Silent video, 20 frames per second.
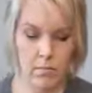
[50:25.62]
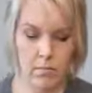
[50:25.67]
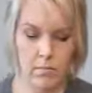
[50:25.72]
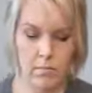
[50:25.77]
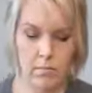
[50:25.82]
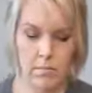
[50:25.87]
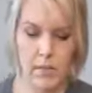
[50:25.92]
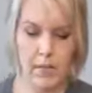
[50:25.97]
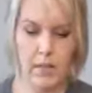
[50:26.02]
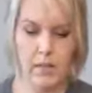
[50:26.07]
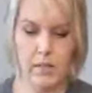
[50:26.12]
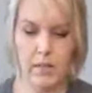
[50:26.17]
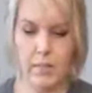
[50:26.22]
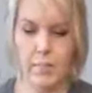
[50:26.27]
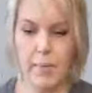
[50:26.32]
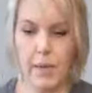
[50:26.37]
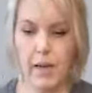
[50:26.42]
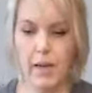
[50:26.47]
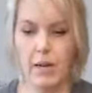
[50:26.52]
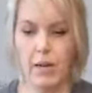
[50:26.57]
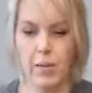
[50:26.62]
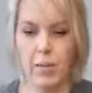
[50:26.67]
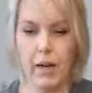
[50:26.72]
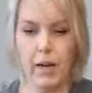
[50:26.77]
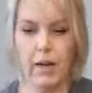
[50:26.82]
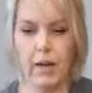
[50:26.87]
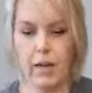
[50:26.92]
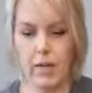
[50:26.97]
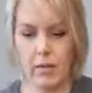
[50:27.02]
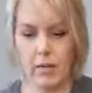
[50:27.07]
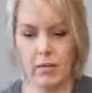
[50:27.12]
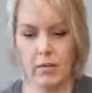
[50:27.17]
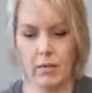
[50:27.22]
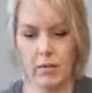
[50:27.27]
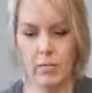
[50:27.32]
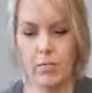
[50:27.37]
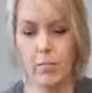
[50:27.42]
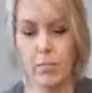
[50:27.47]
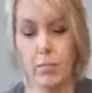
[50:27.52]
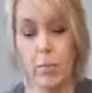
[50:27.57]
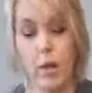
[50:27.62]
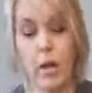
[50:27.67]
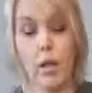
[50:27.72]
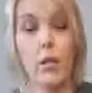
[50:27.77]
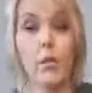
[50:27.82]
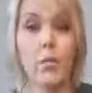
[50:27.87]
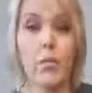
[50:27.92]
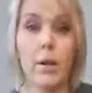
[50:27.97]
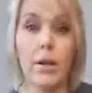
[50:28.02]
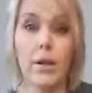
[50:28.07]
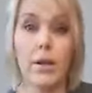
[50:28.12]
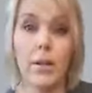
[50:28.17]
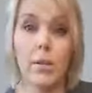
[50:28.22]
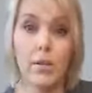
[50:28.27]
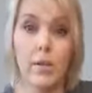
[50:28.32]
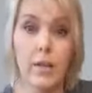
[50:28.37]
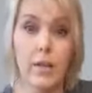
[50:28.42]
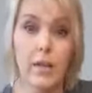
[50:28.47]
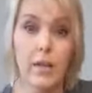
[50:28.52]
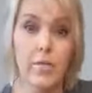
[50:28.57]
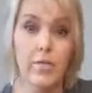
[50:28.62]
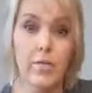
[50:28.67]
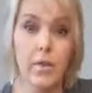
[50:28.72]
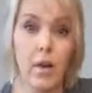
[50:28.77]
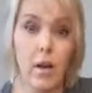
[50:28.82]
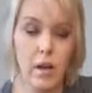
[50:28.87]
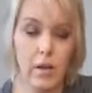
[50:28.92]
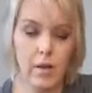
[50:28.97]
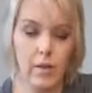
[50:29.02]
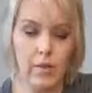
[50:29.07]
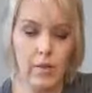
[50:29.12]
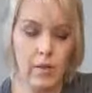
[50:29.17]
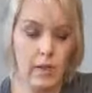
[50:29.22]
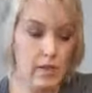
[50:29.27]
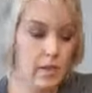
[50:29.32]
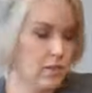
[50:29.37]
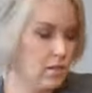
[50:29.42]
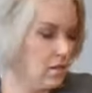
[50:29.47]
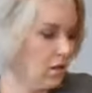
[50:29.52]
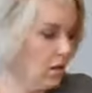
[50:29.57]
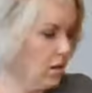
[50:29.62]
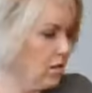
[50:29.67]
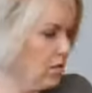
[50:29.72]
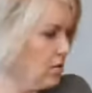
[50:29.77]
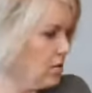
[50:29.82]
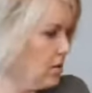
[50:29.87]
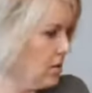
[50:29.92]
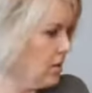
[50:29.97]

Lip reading: because I bet you're ready. Well, where you live on the East Coast,